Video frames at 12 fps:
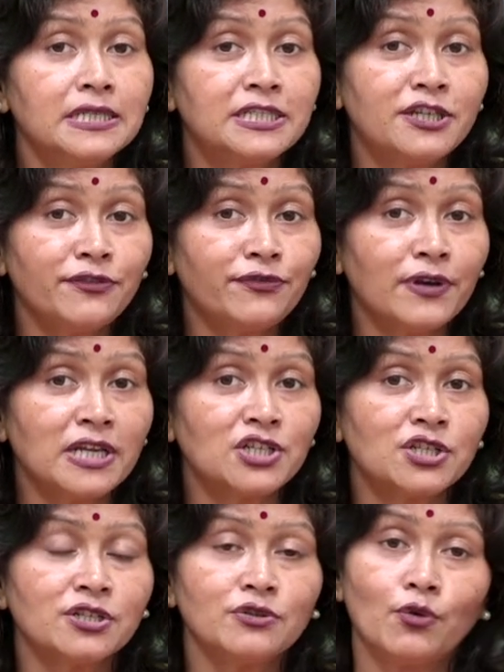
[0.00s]

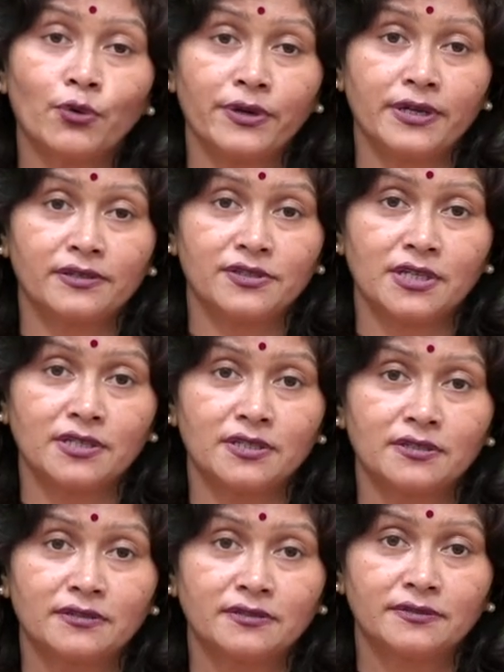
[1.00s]
Deflation oriented.
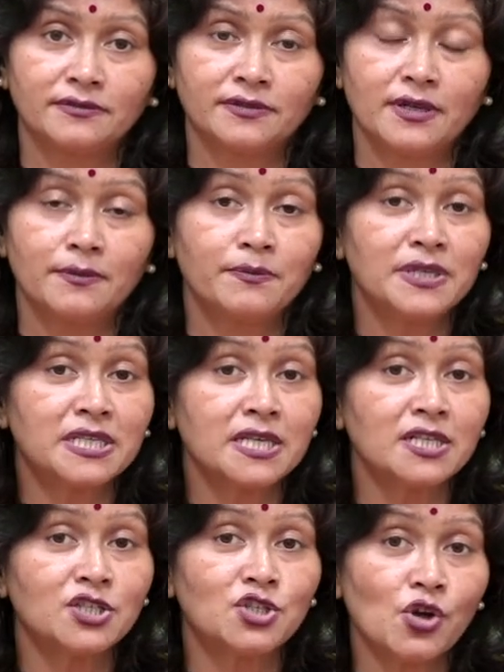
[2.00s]
Mrs.